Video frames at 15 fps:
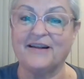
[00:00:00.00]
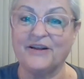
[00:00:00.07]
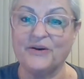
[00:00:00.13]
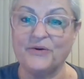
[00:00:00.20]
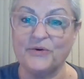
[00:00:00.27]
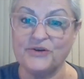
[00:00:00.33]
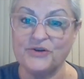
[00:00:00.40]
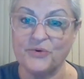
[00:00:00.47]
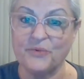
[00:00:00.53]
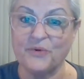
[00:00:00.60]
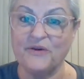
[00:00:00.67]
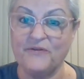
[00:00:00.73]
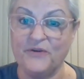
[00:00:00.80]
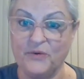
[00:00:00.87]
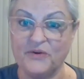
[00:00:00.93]
literature
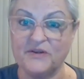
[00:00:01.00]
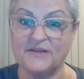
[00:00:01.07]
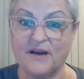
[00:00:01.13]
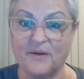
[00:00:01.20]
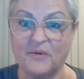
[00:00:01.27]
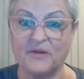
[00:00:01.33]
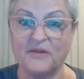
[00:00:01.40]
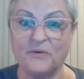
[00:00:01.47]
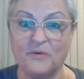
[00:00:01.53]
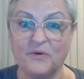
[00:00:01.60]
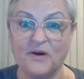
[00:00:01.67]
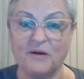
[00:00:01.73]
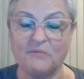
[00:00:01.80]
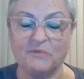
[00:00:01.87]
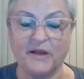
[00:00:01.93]
review assignment that will
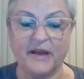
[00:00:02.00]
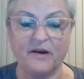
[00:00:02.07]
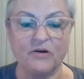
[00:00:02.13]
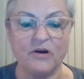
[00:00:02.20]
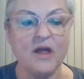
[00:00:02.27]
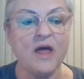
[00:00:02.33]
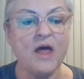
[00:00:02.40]
come later.